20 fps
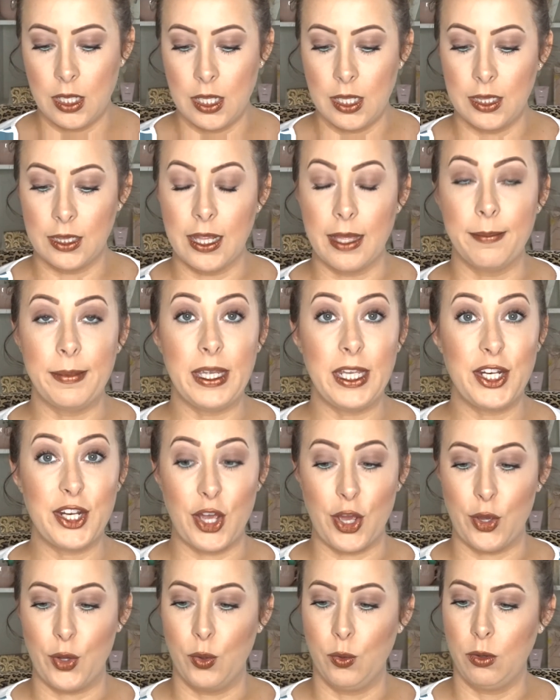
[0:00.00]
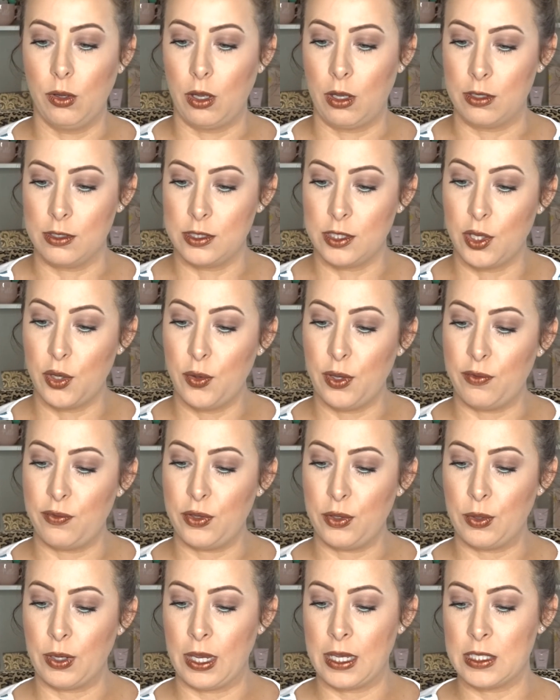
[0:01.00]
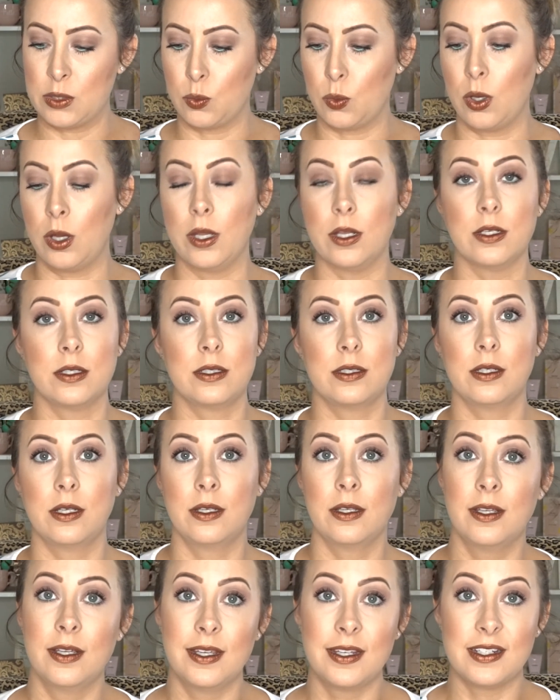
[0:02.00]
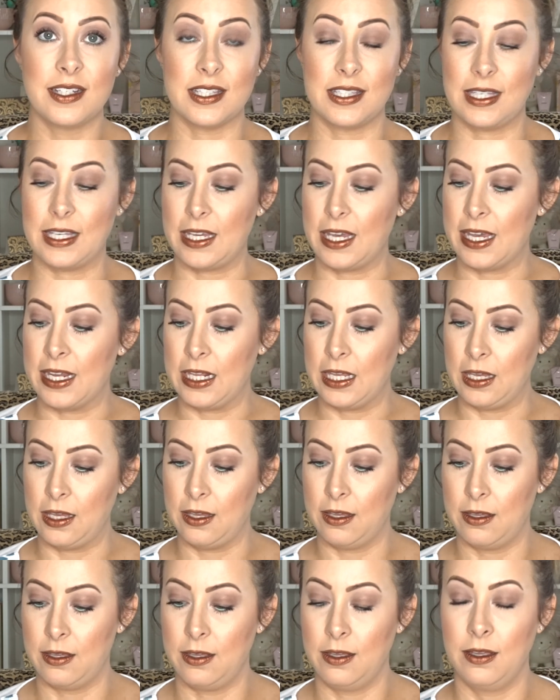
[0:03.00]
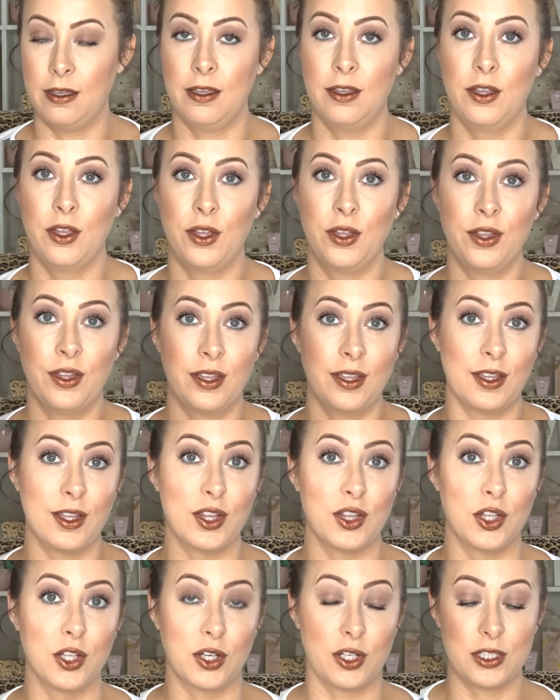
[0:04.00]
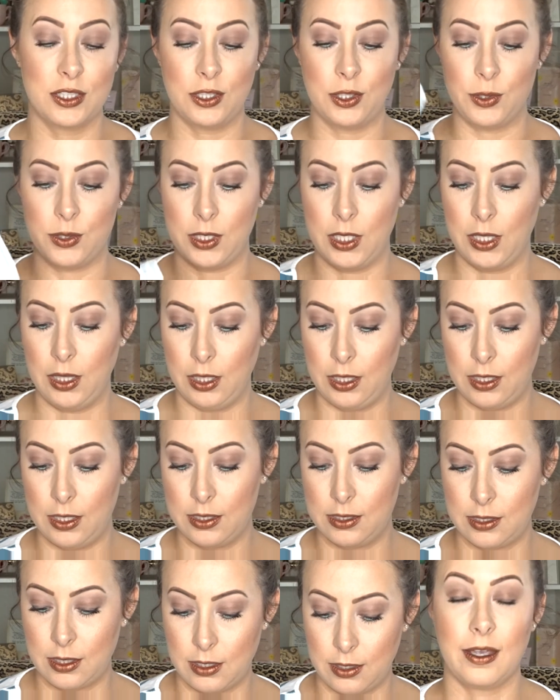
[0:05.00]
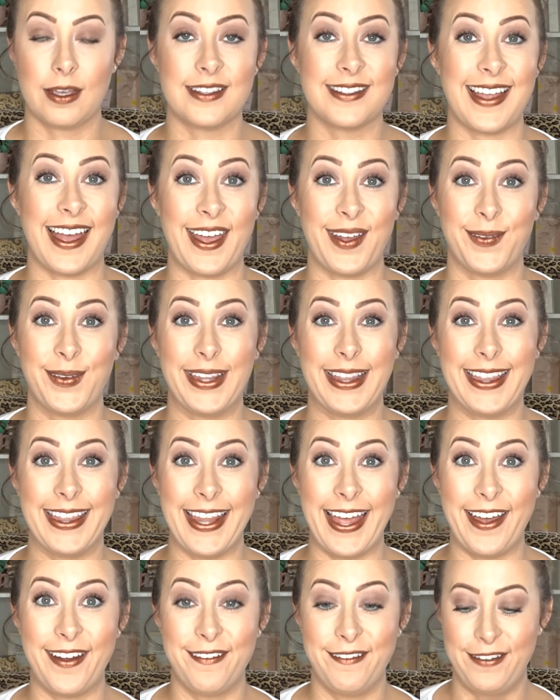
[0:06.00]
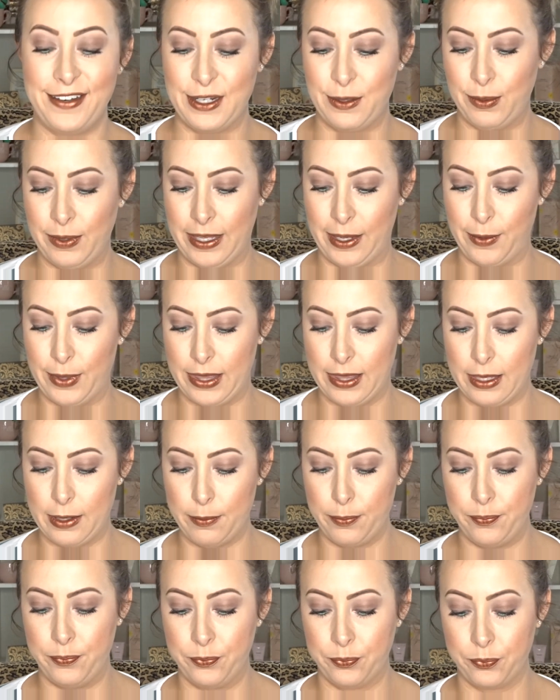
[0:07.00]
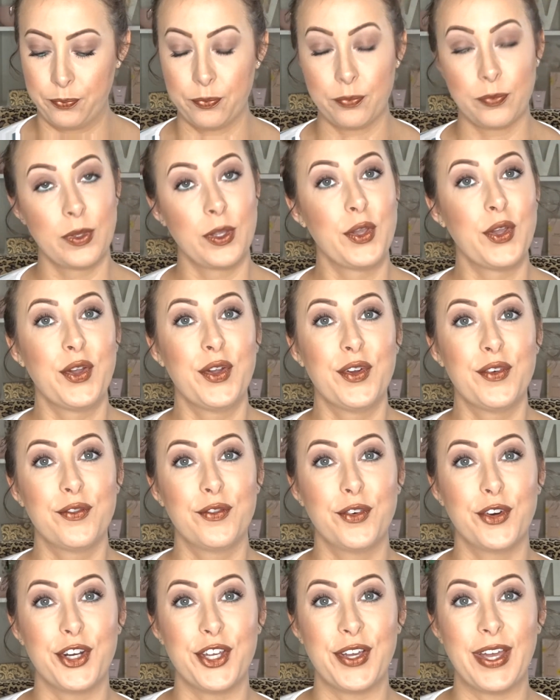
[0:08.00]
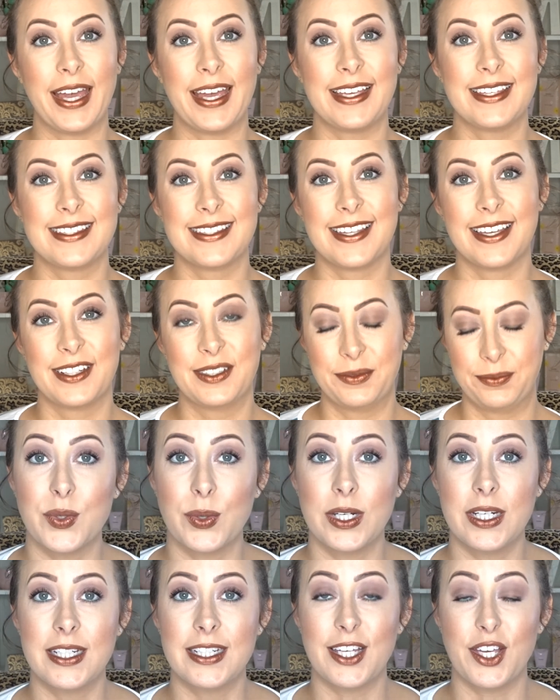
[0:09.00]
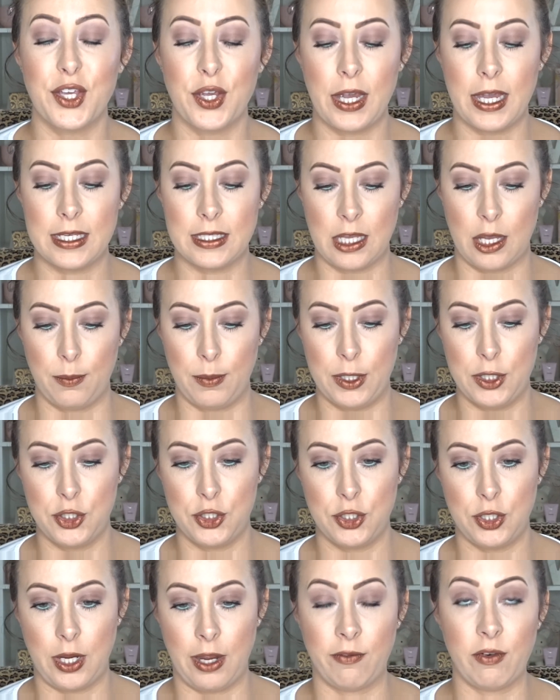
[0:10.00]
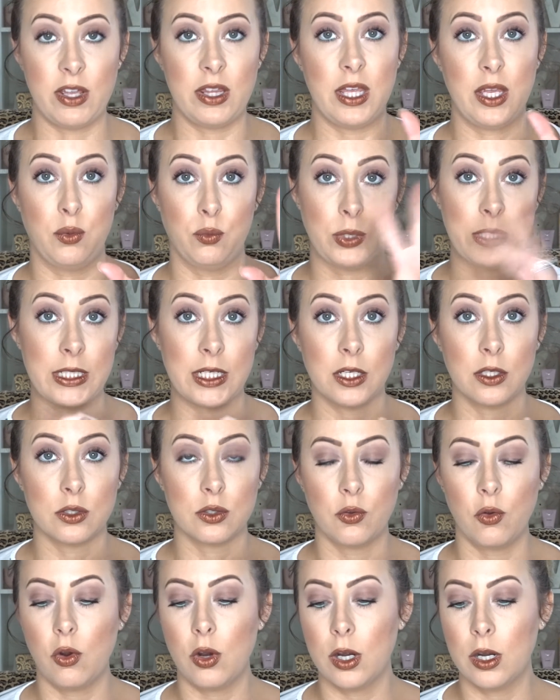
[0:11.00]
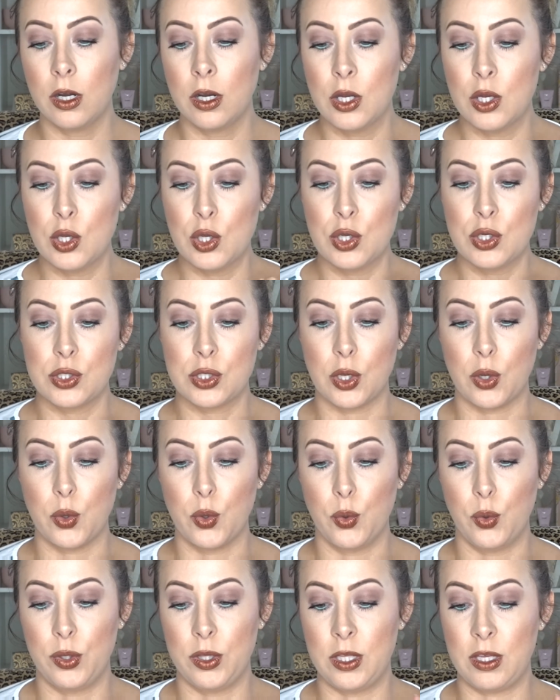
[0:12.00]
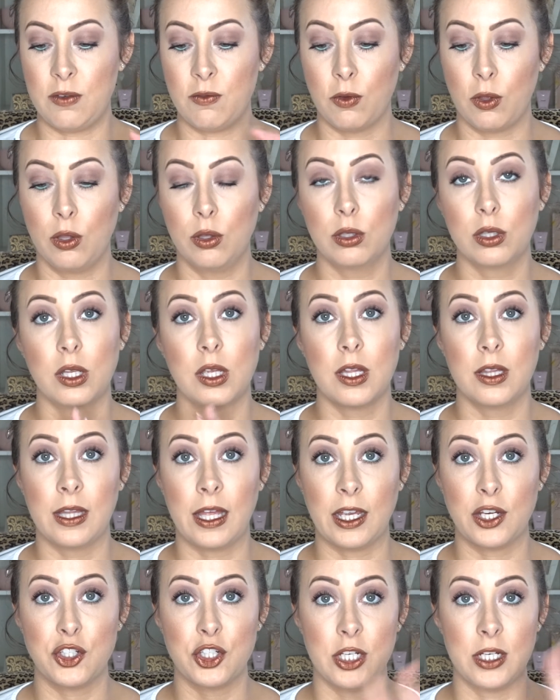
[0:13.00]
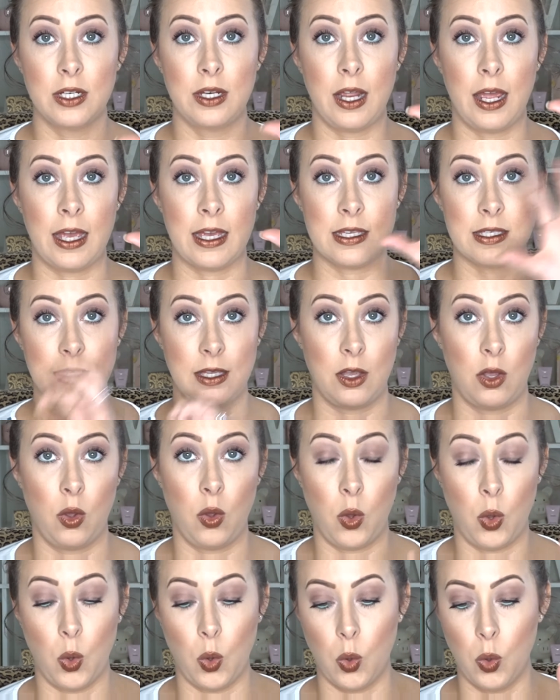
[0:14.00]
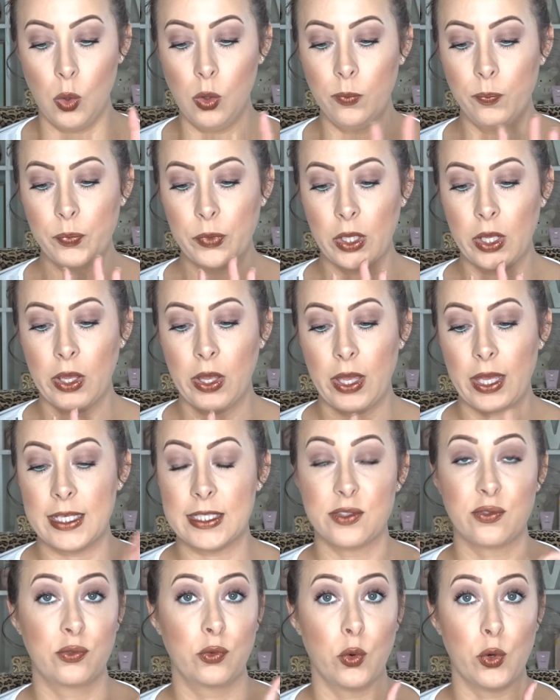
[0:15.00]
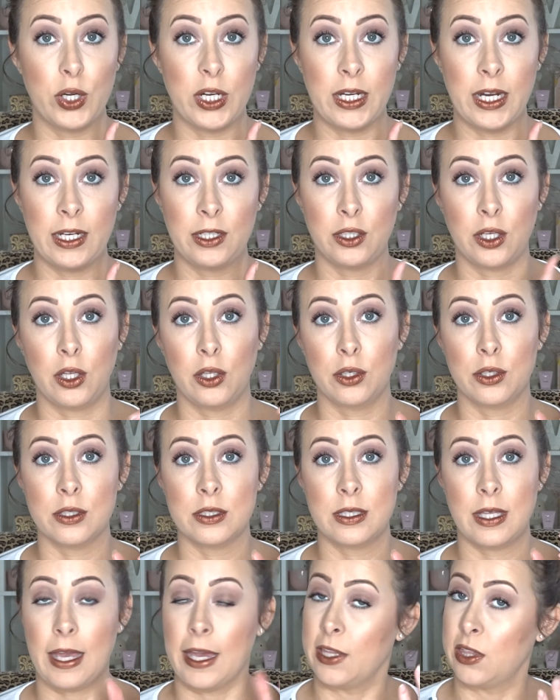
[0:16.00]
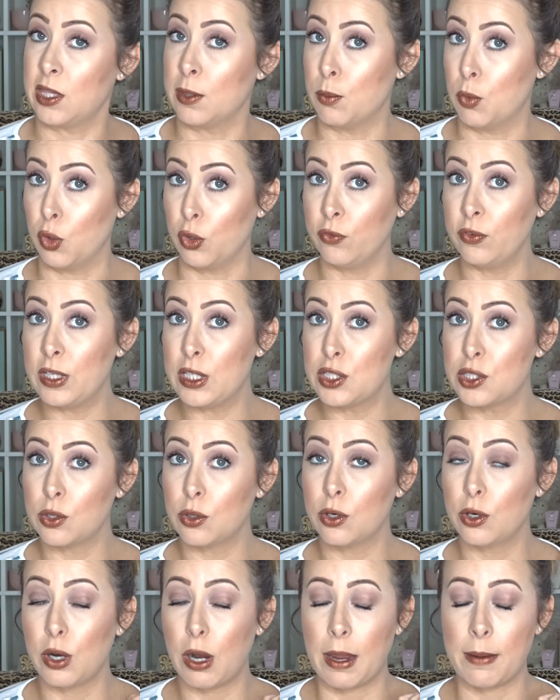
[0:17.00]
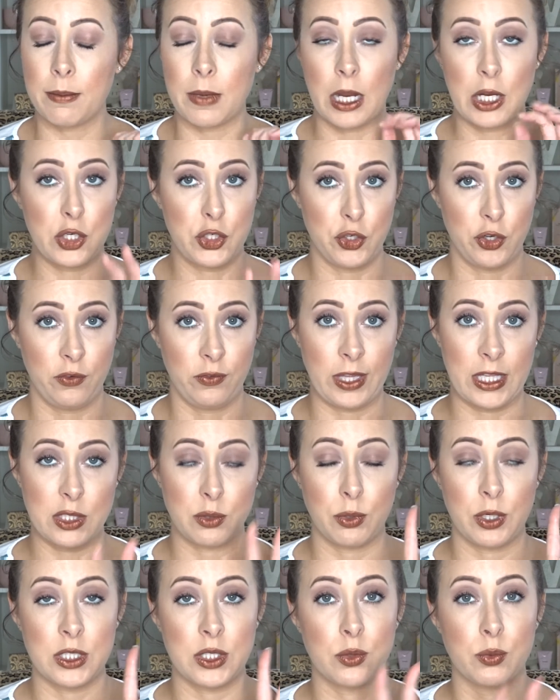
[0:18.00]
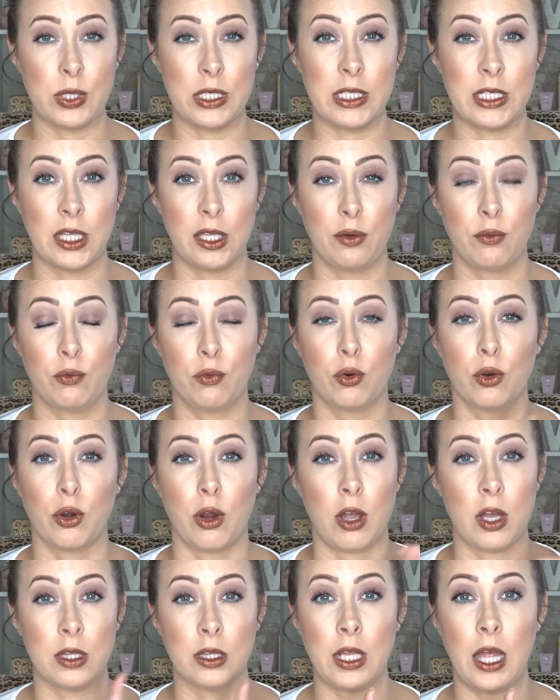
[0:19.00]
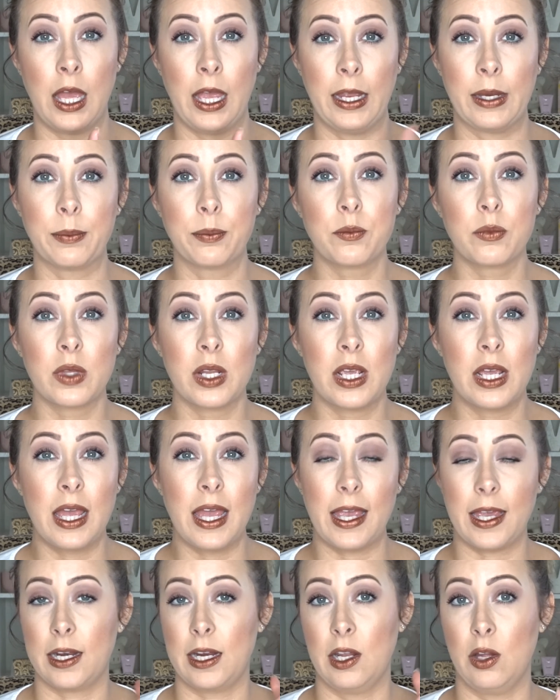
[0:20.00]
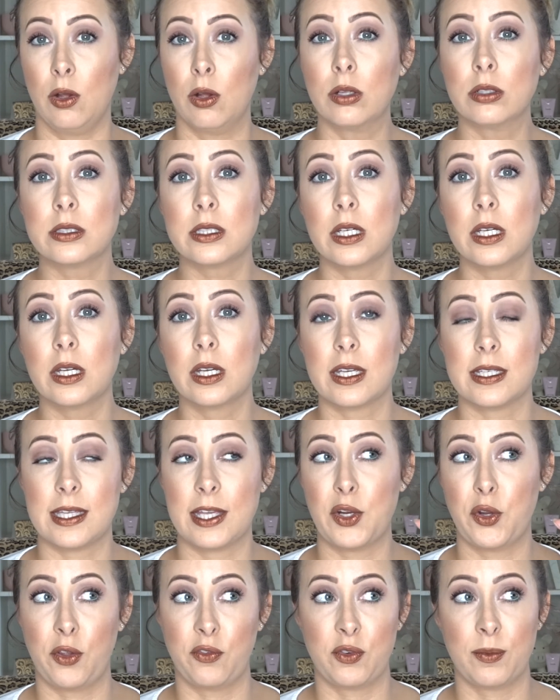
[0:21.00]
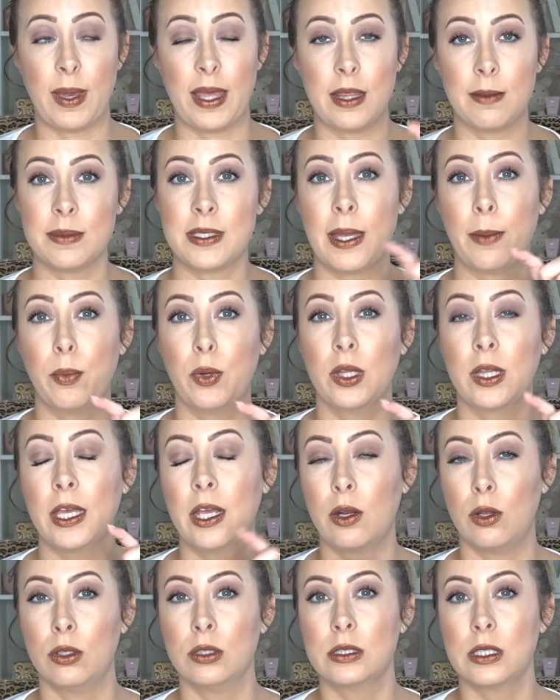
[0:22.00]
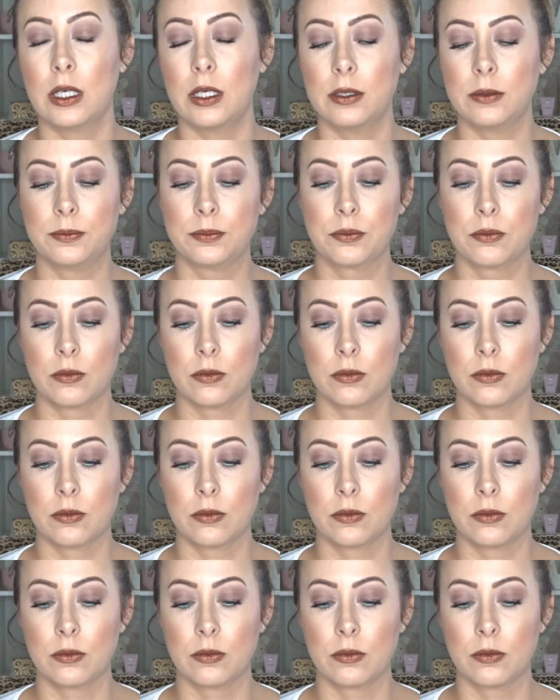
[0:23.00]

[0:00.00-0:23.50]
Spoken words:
Let me know also if you guys want to see any looks using these, because I would love to play with them for you guys. So I wanted to tell you guys how much everything retails for. So the Vault collection as a whole is $49 at the Morphe store. I'm not sure if that's what it's retailing for online and at Ulta, because I know you have to buy them separately at Ulta.